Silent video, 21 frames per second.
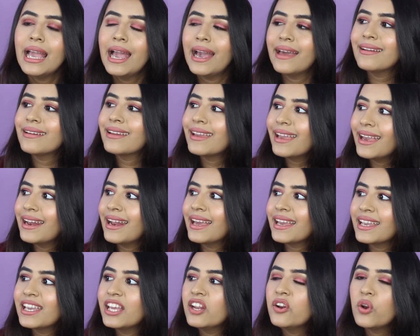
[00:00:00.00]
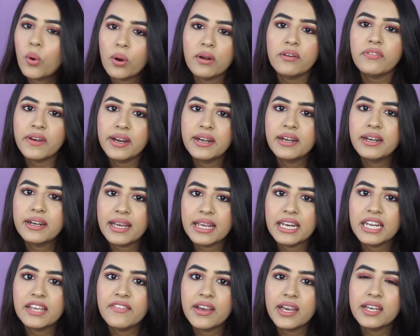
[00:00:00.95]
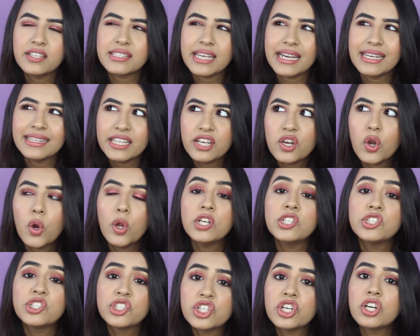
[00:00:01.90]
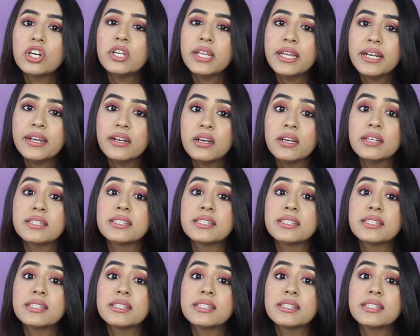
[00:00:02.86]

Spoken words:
And again, I cannot find it anywhere. It's, I think, called Cheerleader.